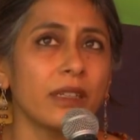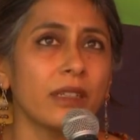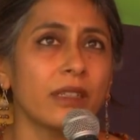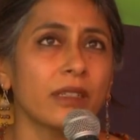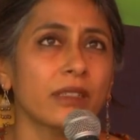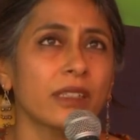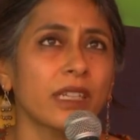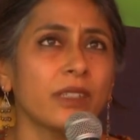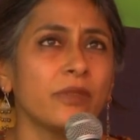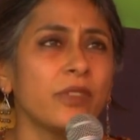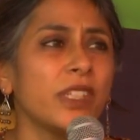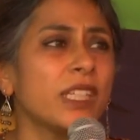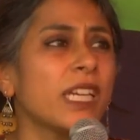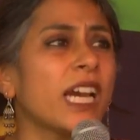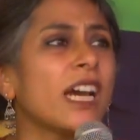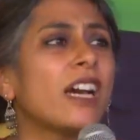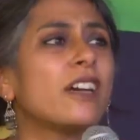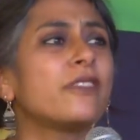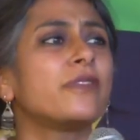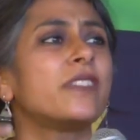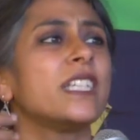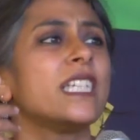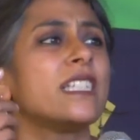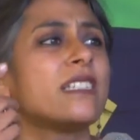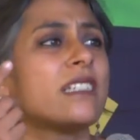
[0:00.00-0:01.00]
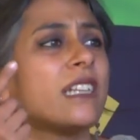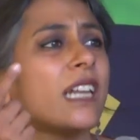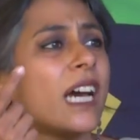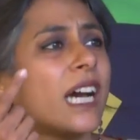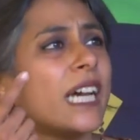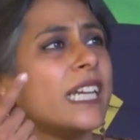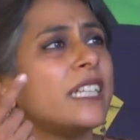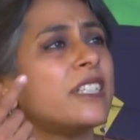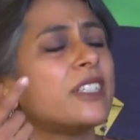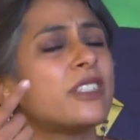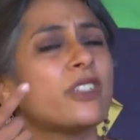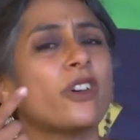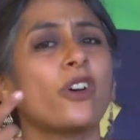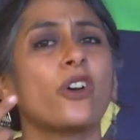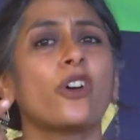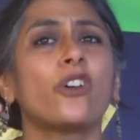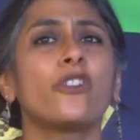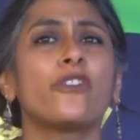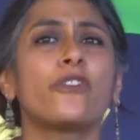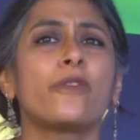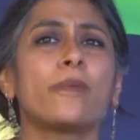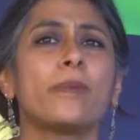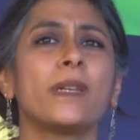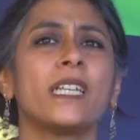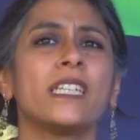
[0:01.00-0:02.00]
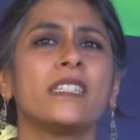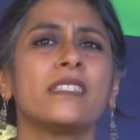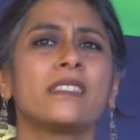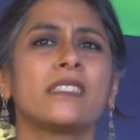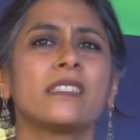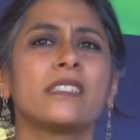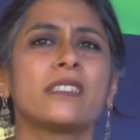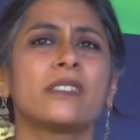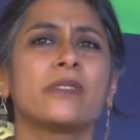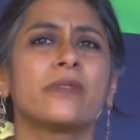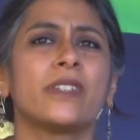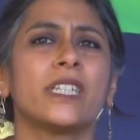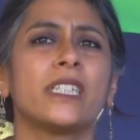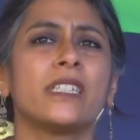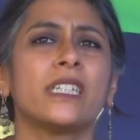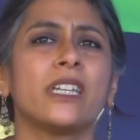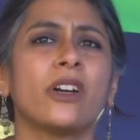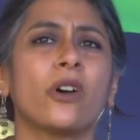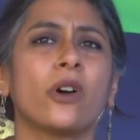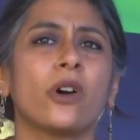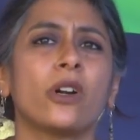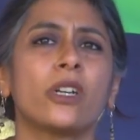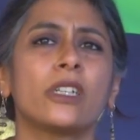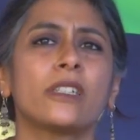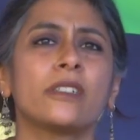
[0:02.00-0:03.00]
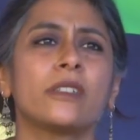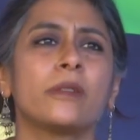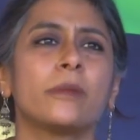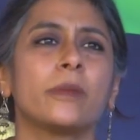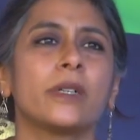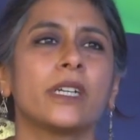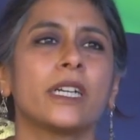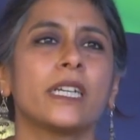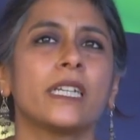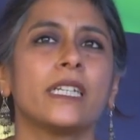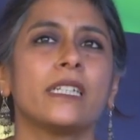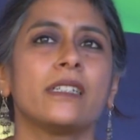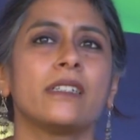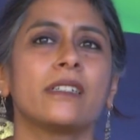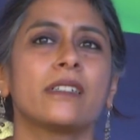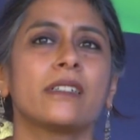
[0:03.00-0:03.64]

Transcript: Can we have these lights off, please? It's very hot and bright.